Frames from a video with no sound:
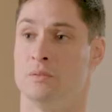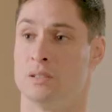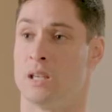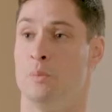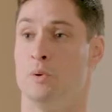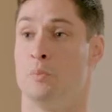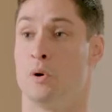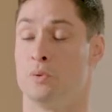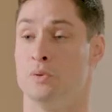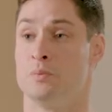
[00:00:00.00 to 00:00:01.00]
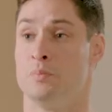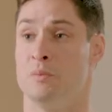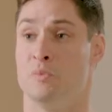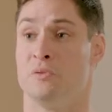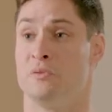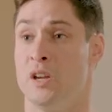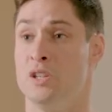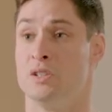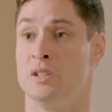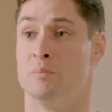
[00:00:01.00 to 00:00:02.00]
disabled models be more
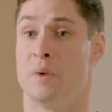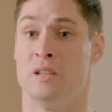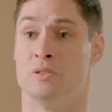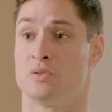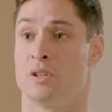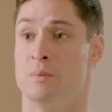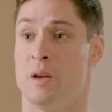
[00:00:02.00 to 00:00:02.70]
featured in mainstream